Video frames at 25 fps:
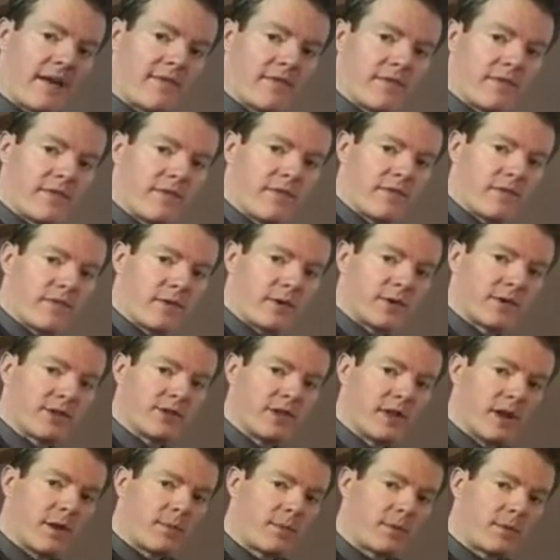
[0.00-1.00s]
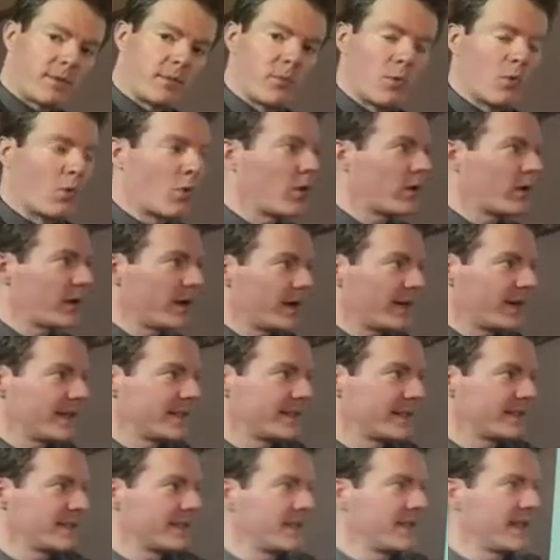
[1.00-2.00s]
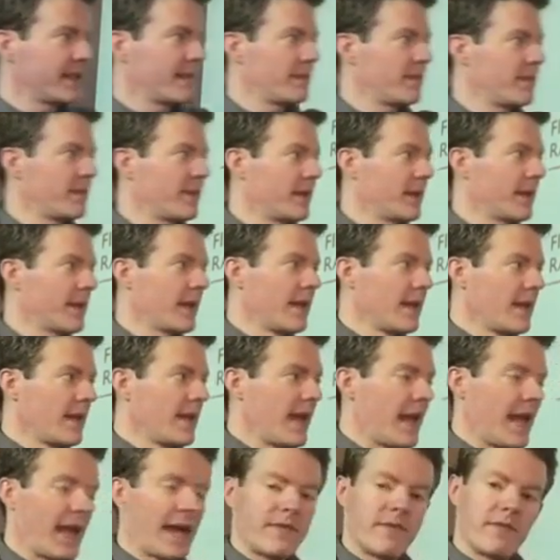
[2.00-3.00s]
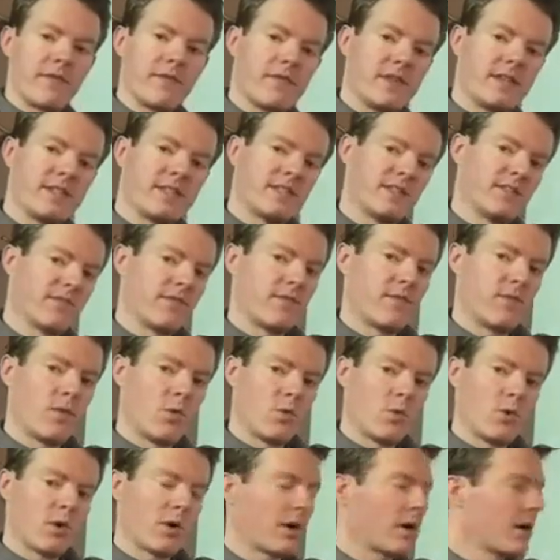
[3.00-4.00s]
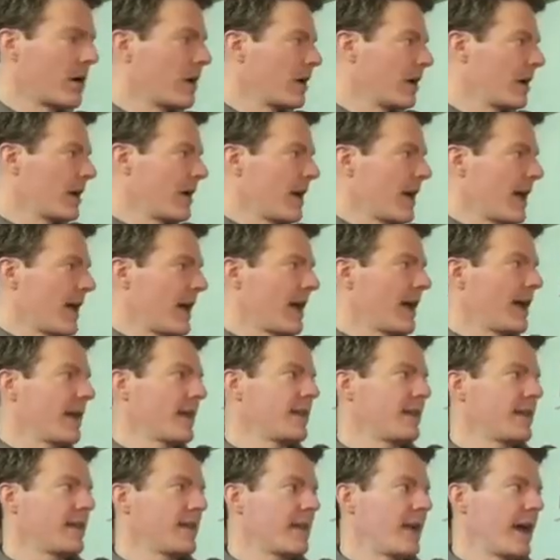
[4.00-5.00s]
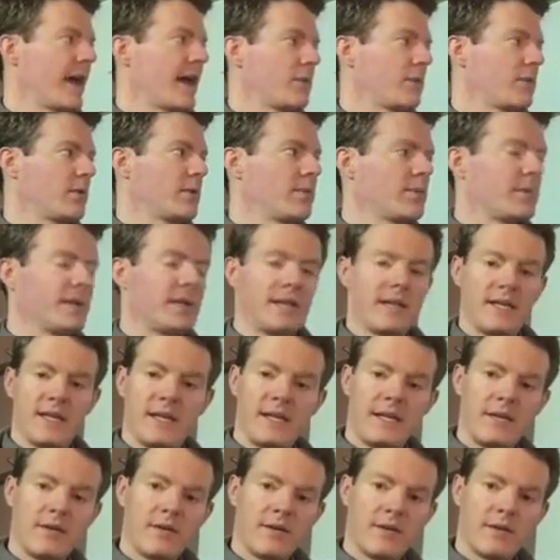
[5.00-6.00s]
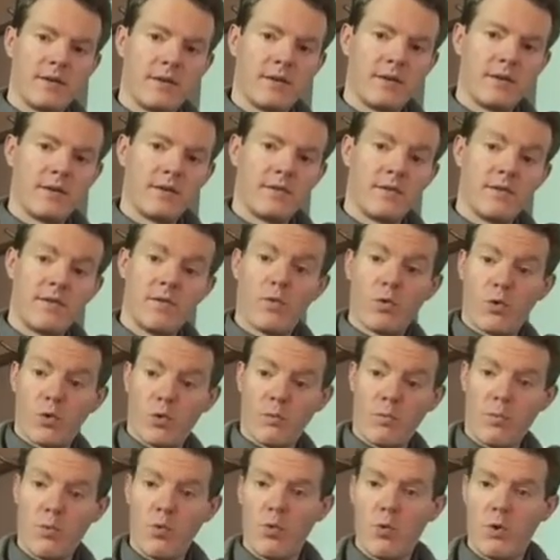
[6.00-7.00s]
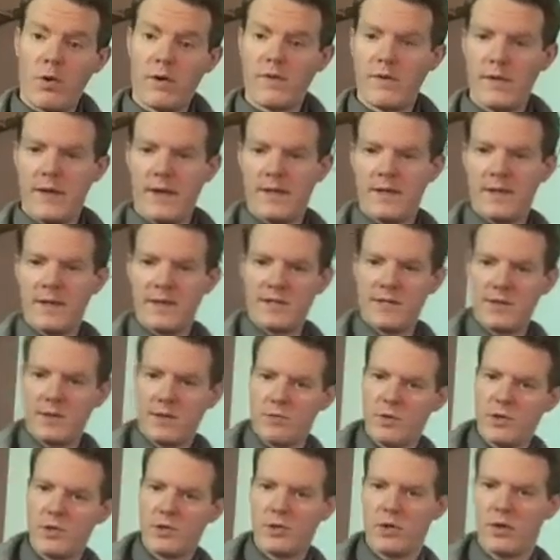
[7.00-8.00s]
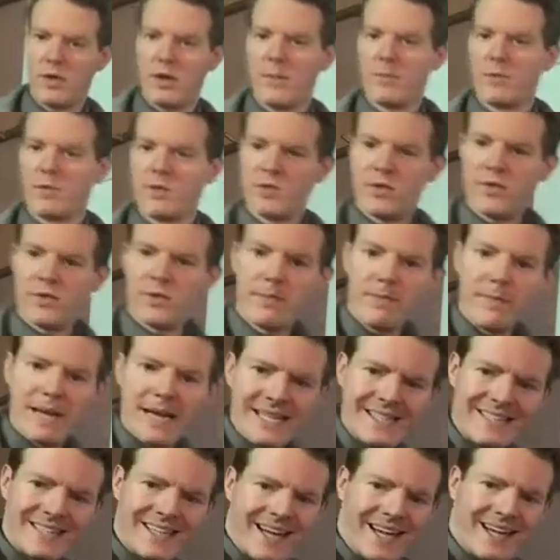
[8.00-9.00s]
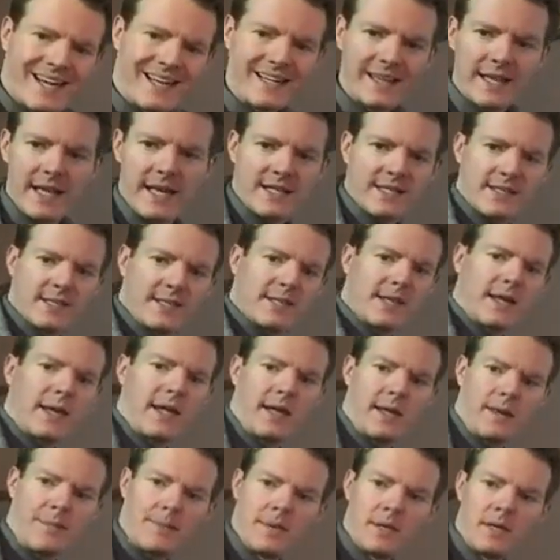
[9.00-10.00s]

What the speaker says: of the first number more, and it's the same thing. Half of this is 4, and that would be 4 more than this original number. So they're maintaining that same